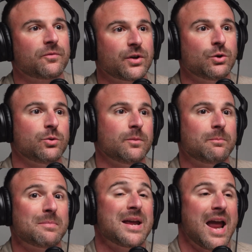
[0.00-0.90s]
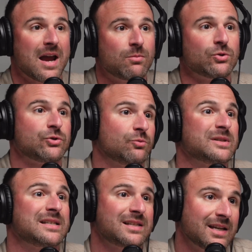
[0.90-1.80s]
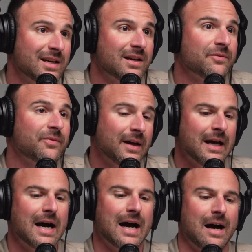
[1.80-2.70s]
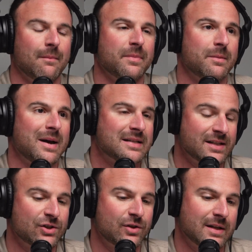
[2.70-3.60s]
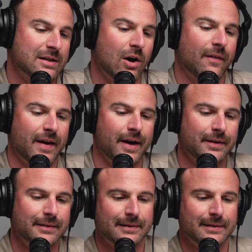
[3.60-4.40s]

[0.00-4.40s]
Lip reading: for you to be able to receive the message that's on there.